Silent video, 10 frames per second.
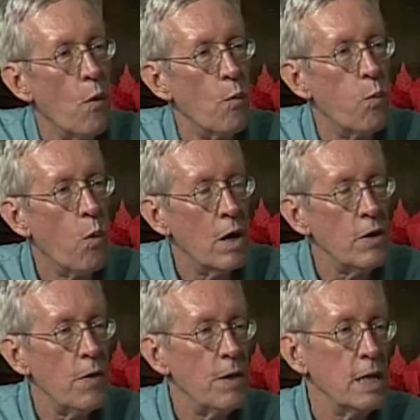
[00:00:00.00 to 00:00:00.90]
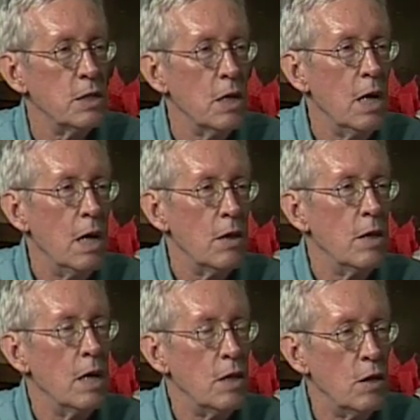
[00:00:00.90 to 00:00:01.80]
one of the things
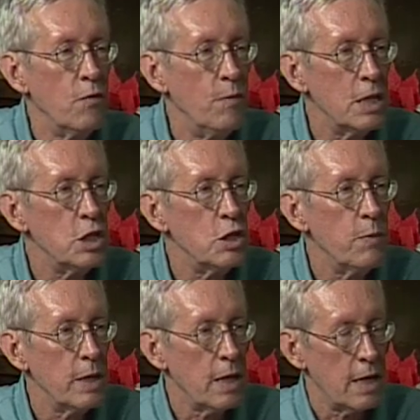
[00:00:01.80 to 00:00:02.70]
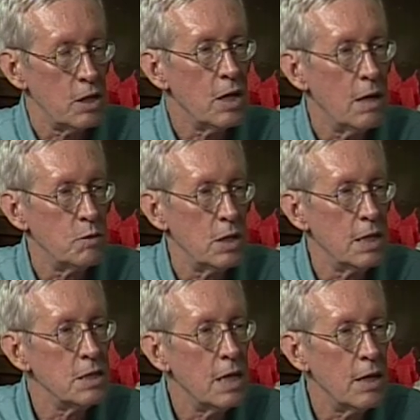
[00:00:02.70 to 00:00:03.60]
that you've mentioned to me a lot of times
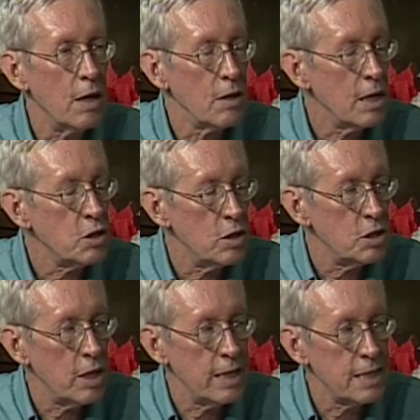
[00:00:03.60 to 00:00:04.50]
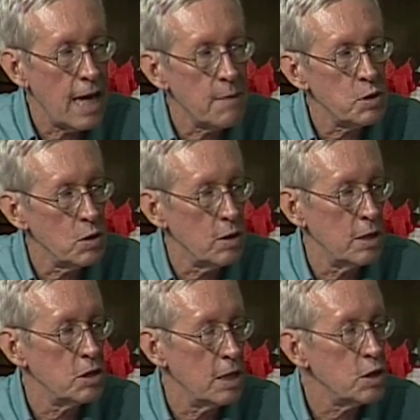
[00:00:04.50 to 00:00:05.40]
is that electricity is absolutely
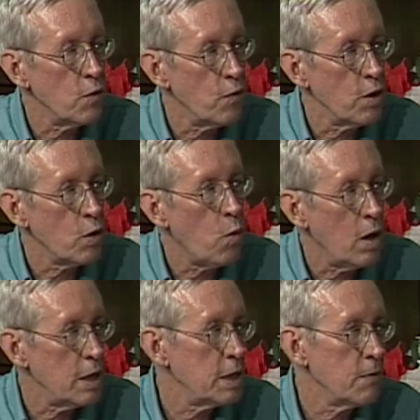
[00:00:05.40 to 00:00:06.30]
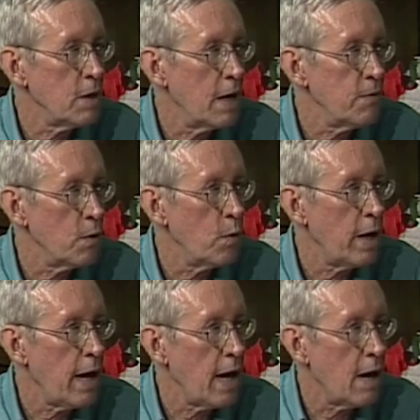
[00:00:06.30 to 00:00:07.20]
essential for the quality of life that we
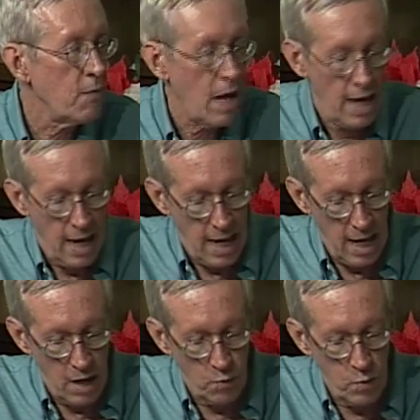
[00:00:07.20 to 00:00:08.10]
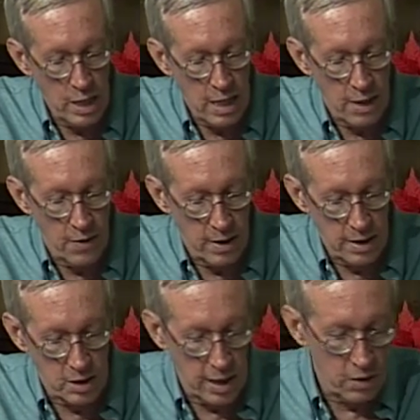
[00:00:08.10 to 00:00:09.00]
have. And there
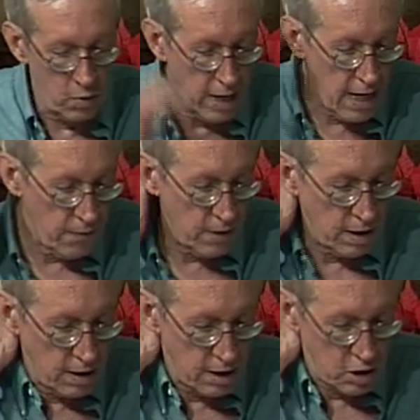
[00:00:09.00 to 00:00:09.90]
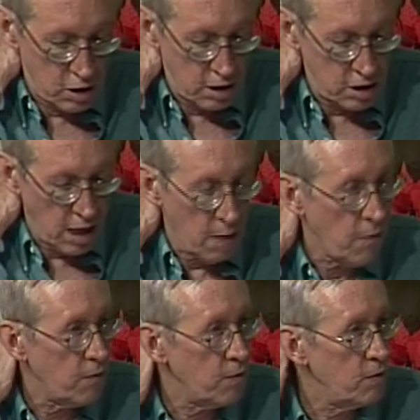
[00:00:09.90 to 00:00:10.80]
is a graph that does a good job
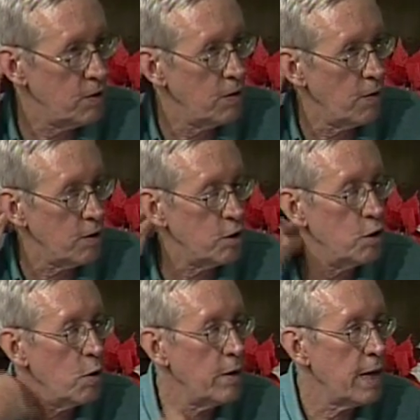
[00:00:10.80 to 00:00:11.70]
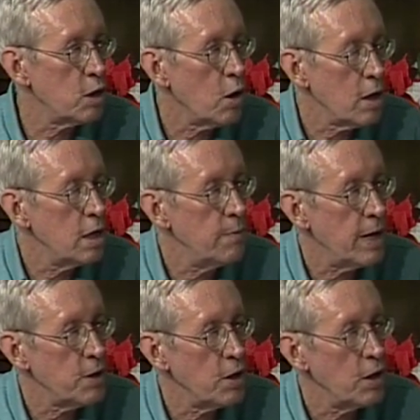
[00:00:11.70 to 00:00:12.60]
of doing that, talking
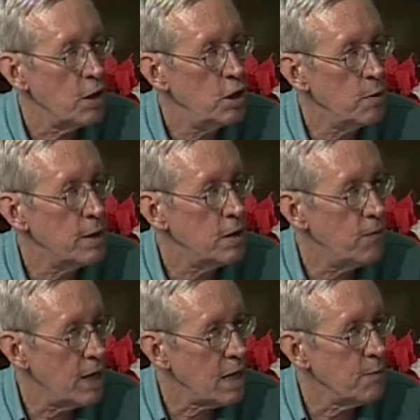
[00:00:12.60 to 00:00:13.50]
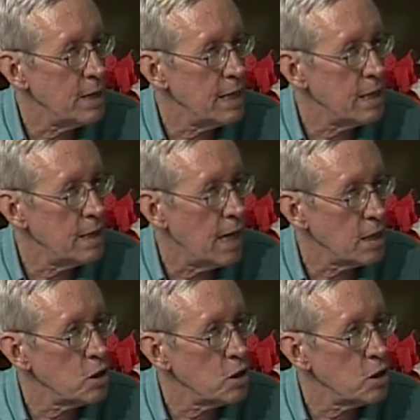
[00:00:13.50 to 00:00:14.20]
about the Human Development Index.